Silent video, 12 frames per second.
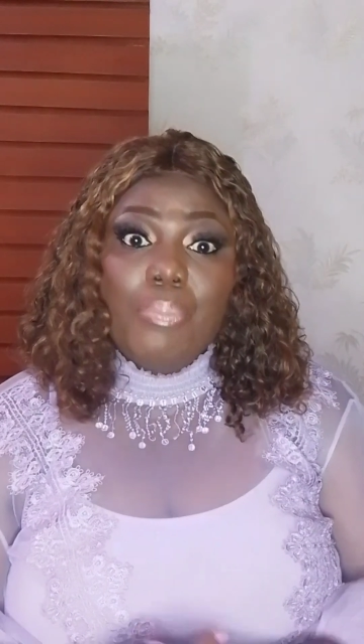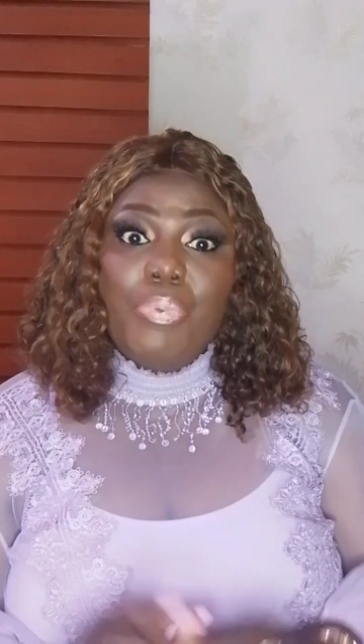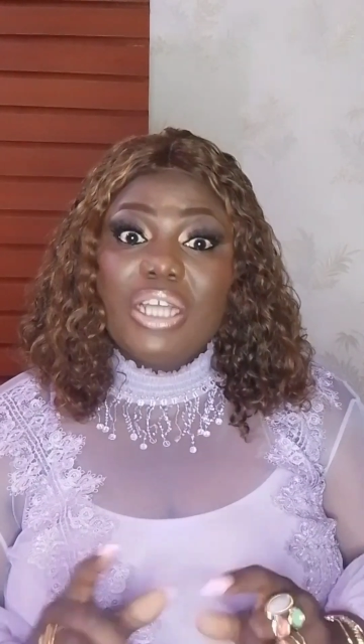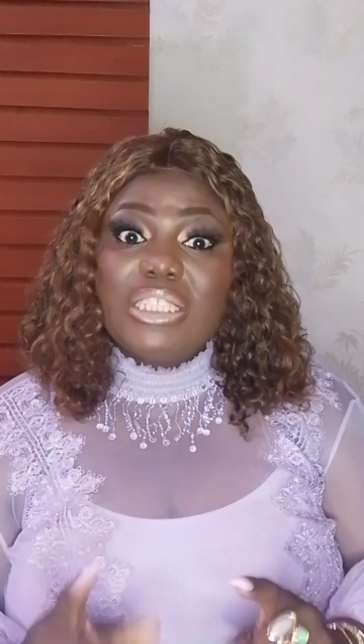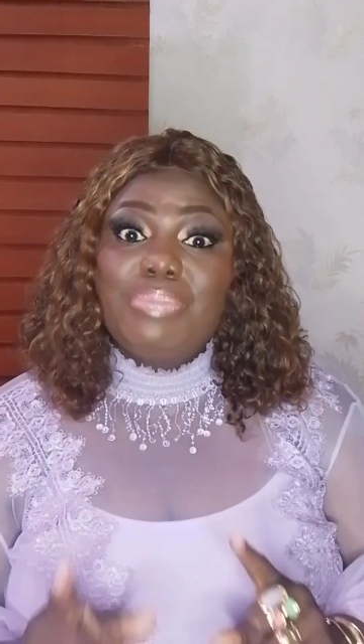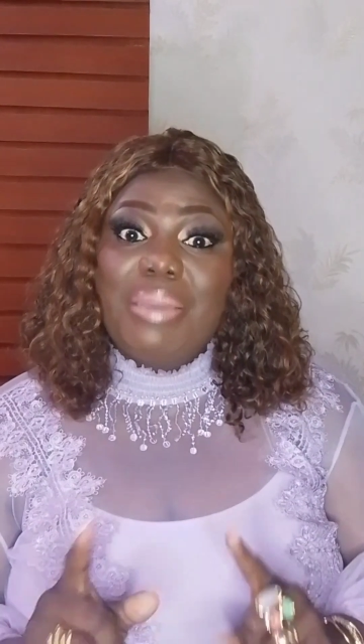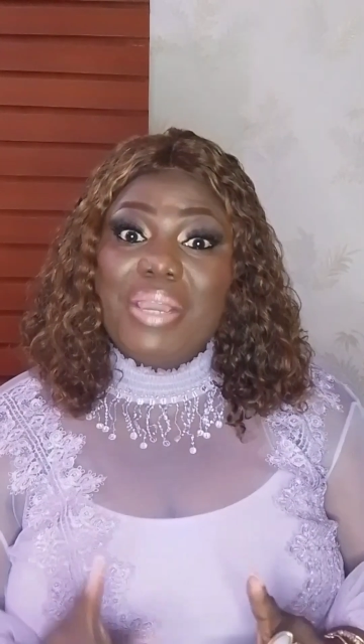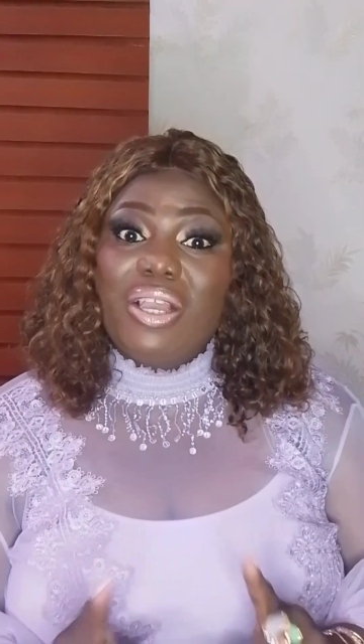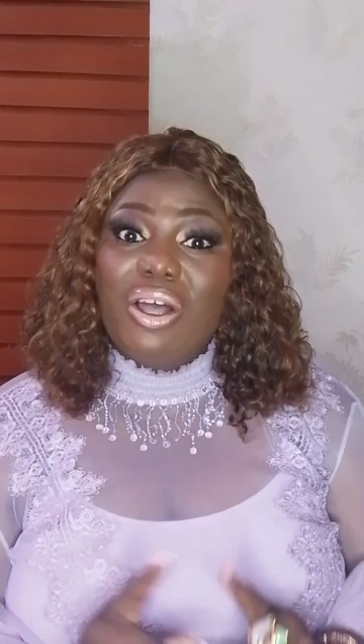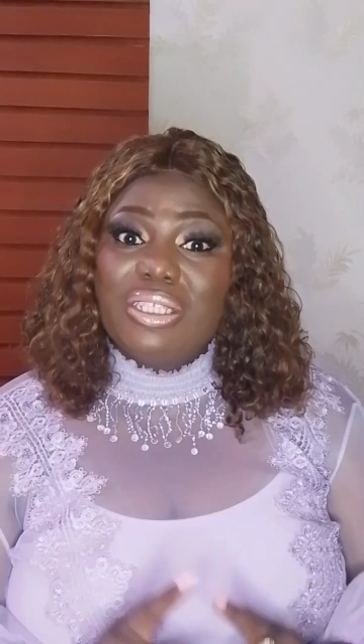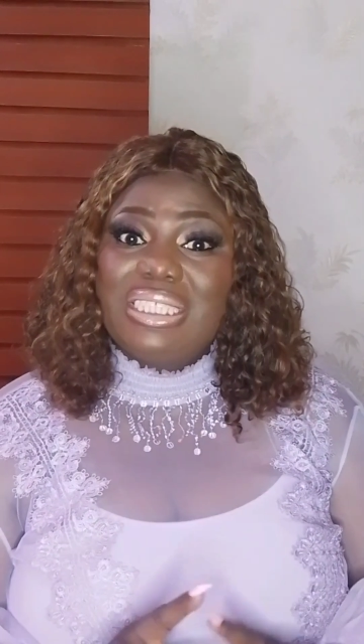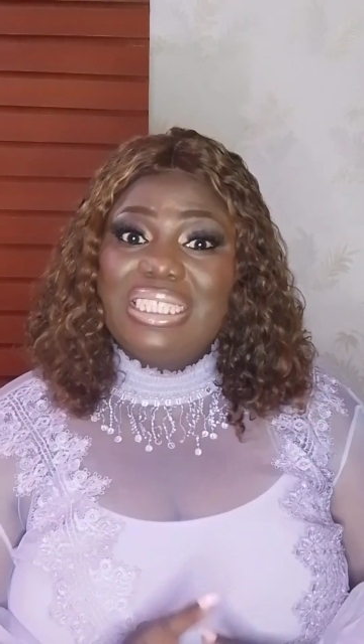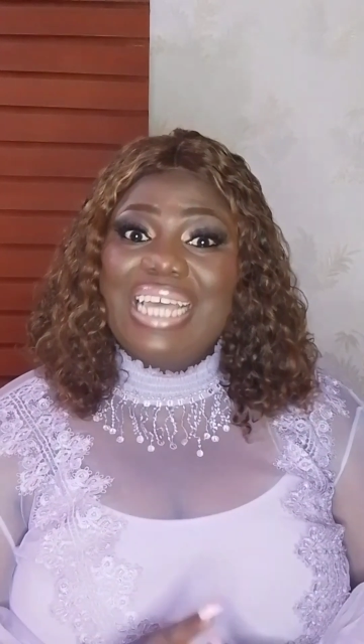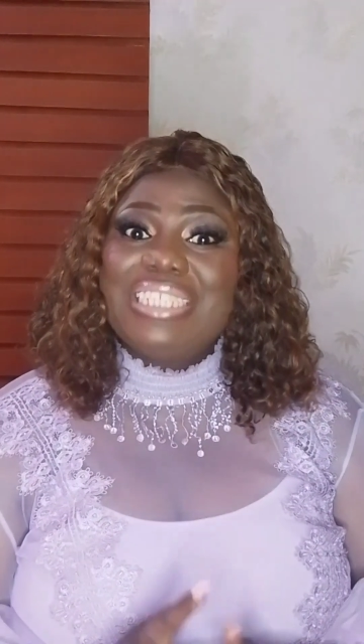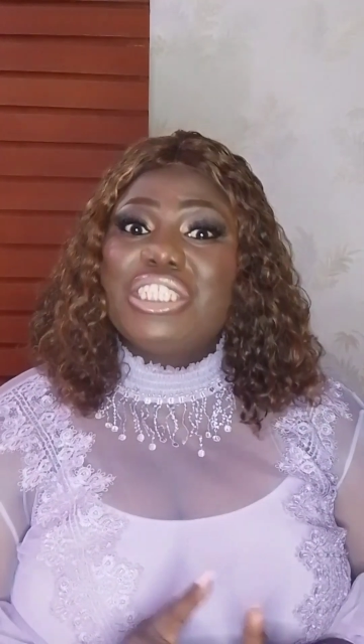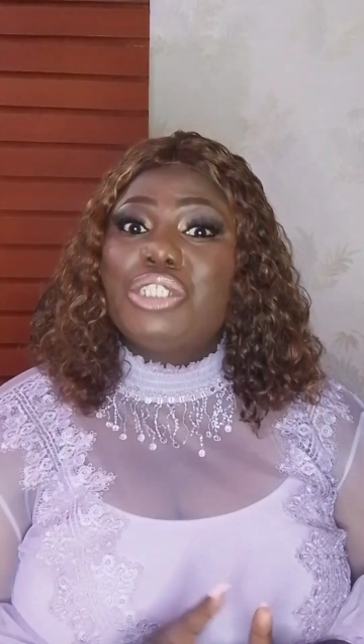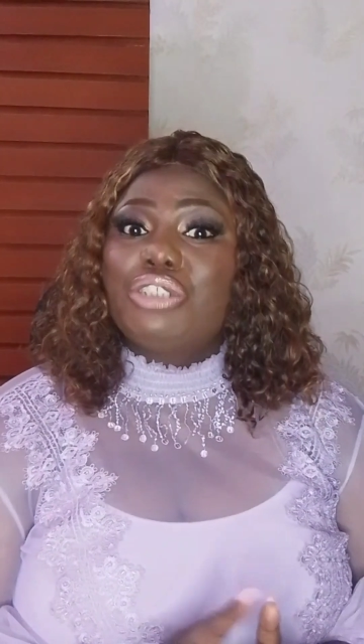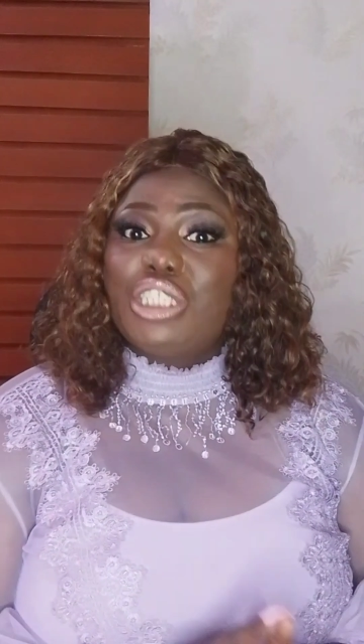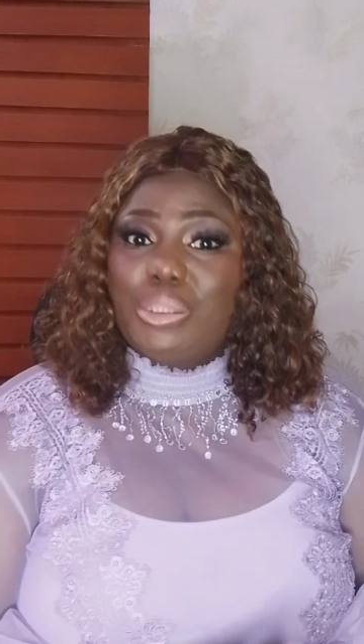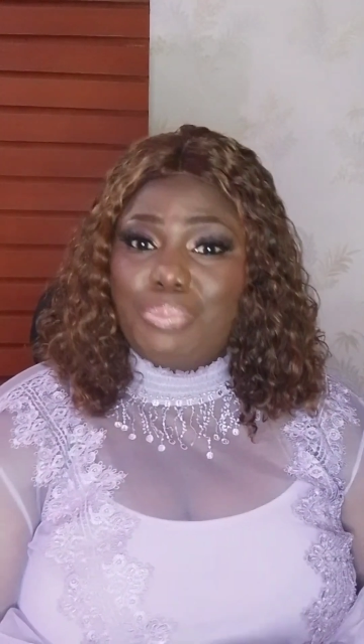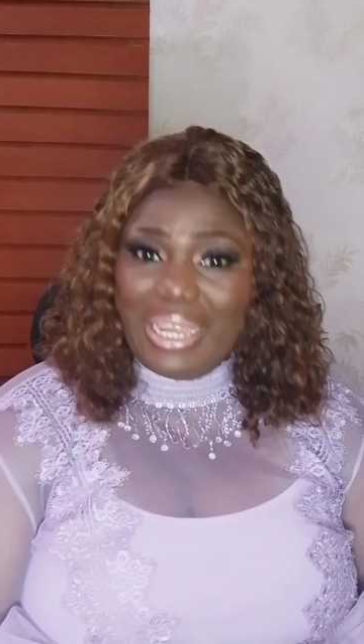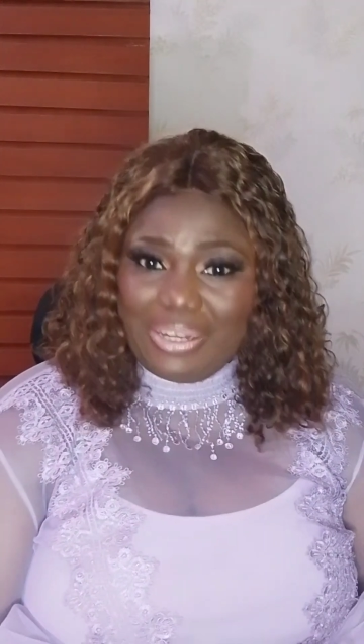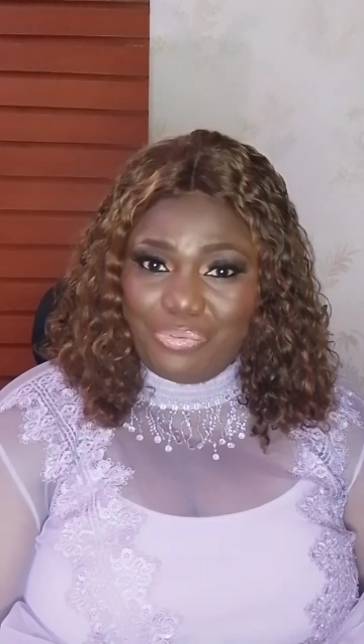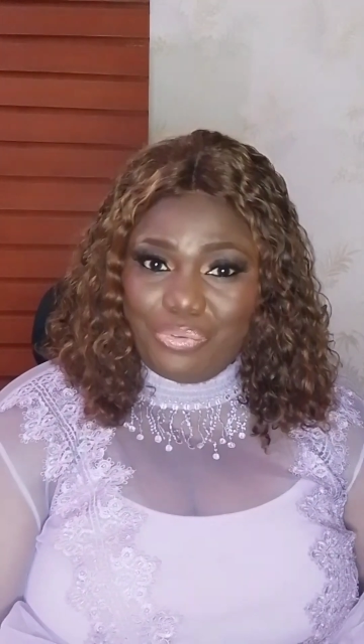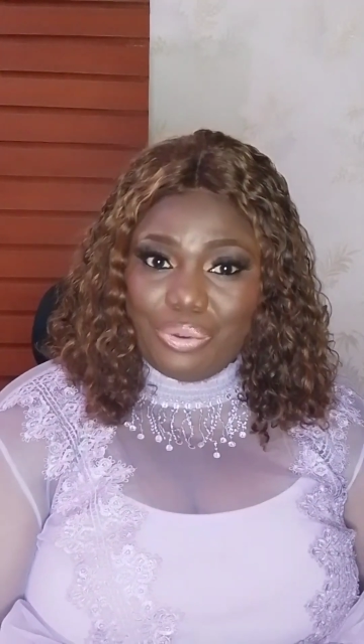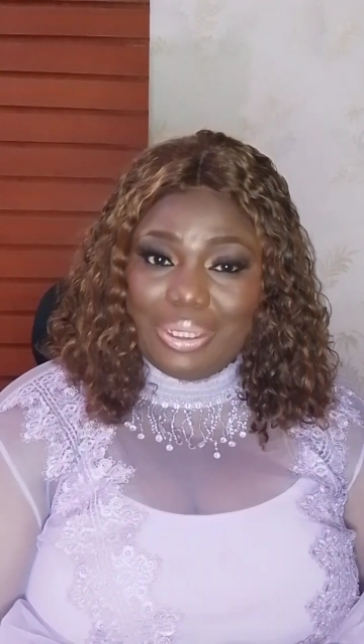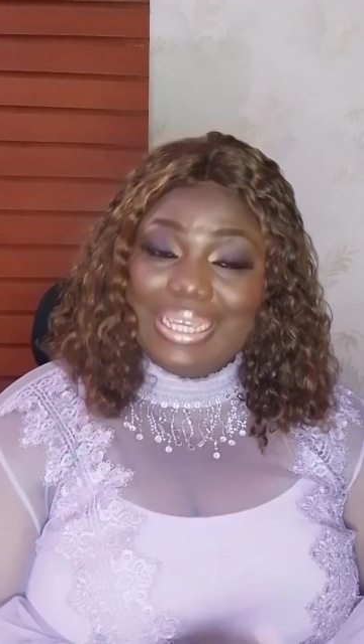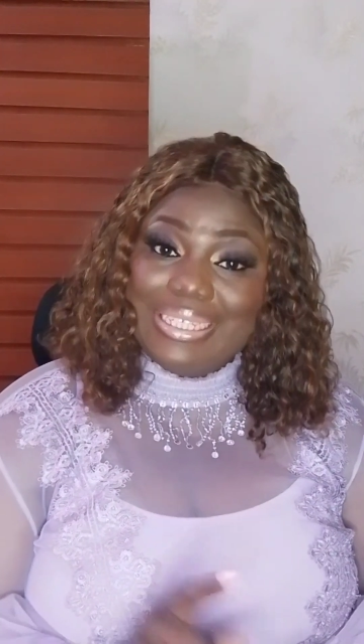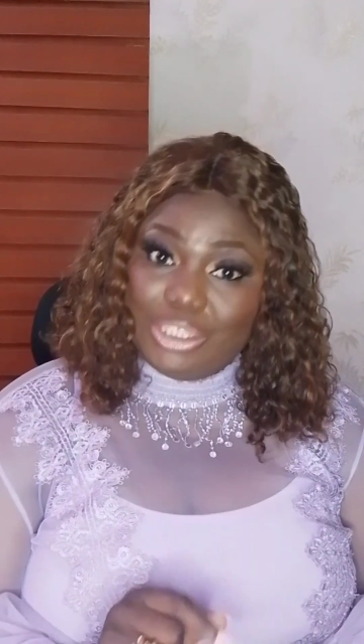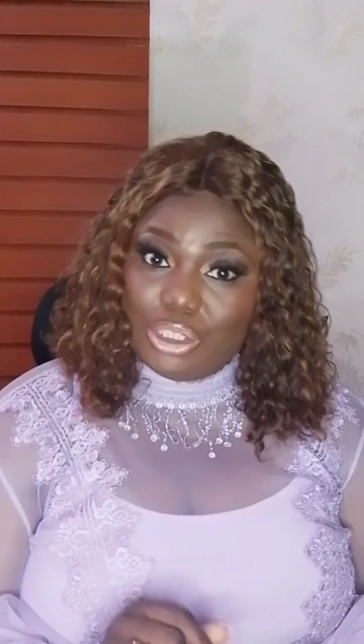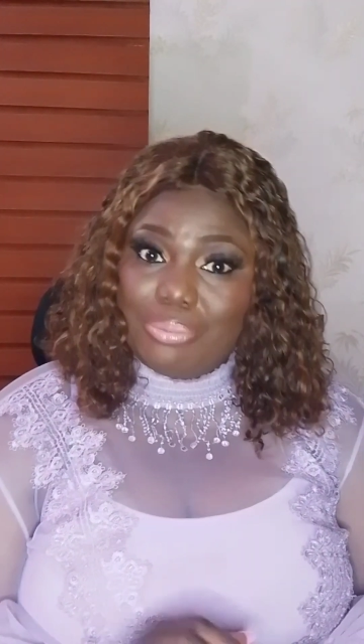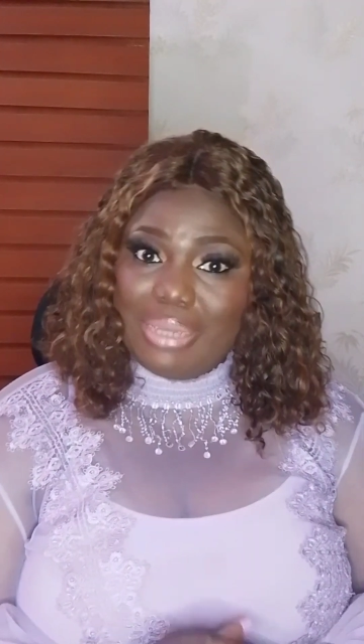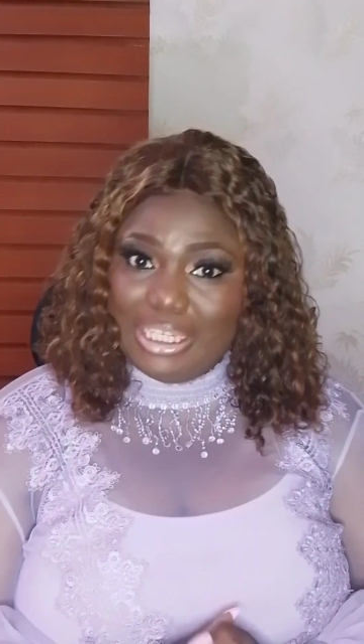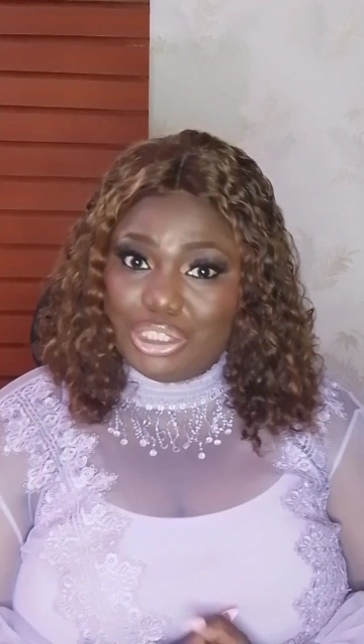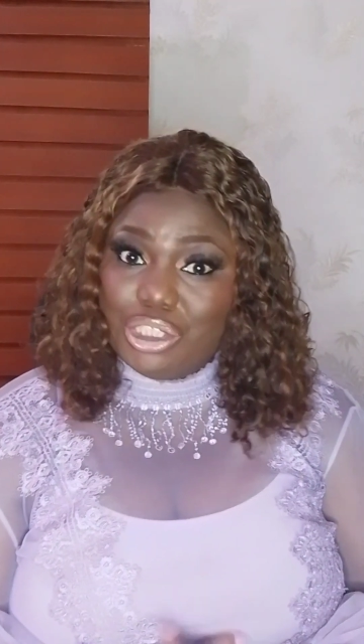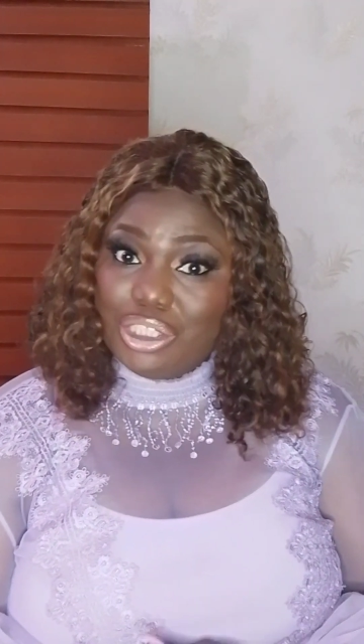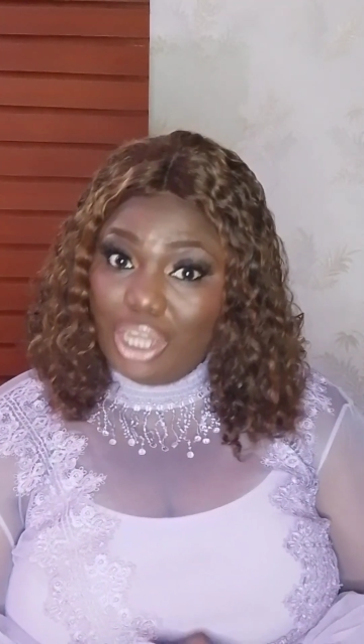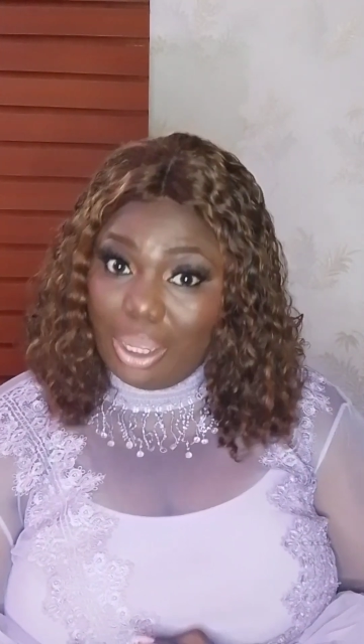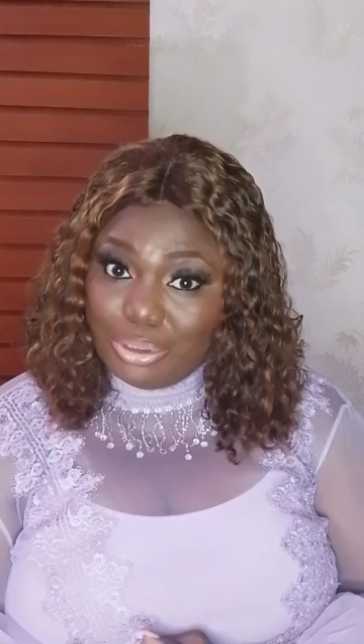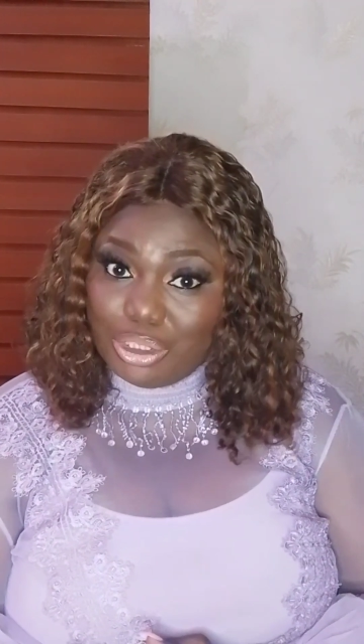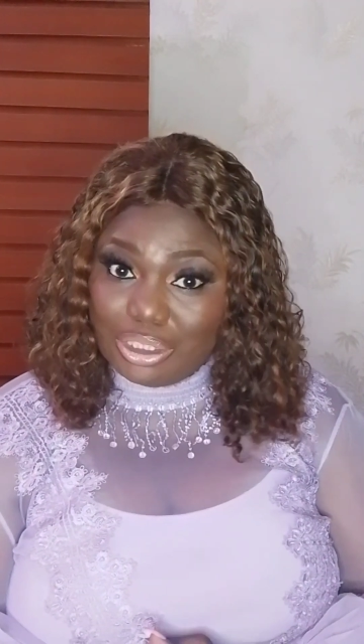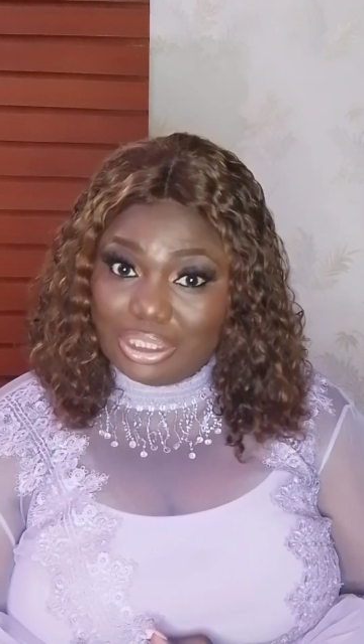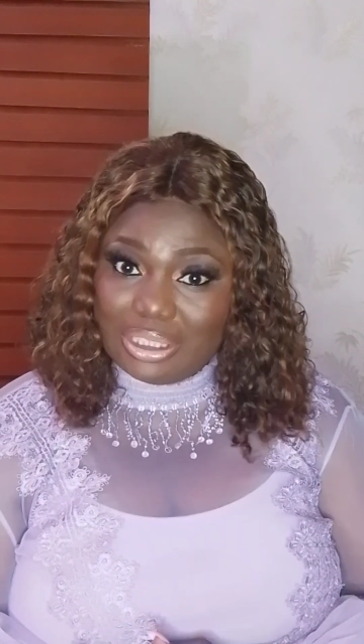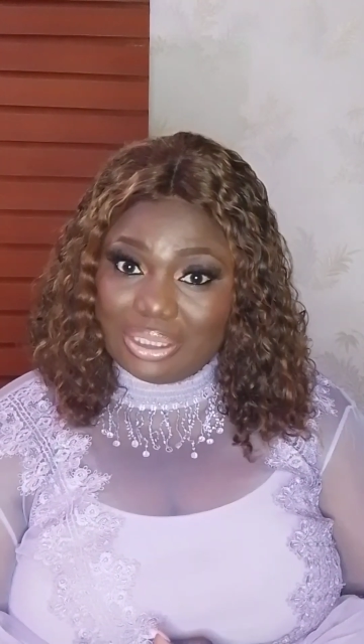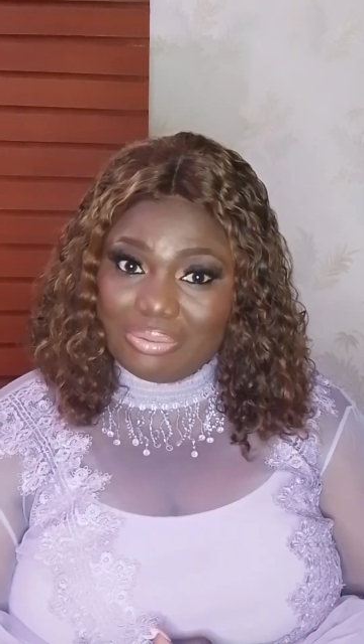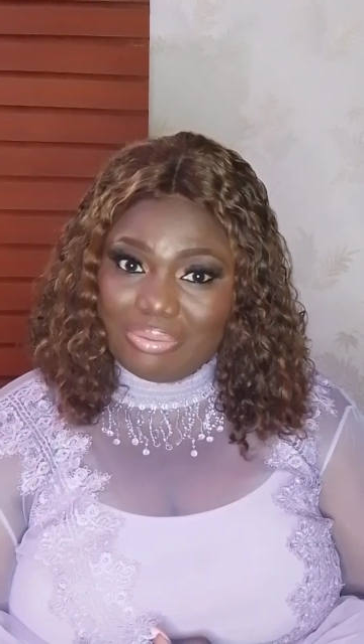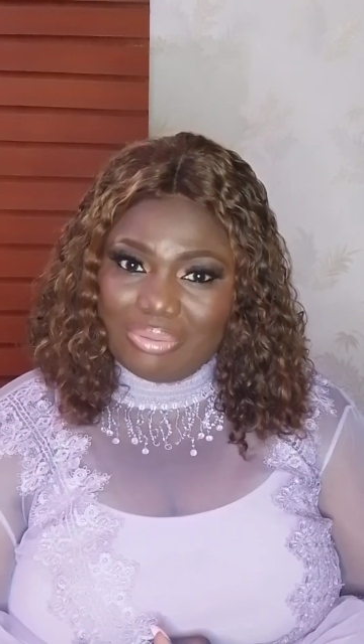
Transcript: but may be considered disrespectful in some Asian cultures.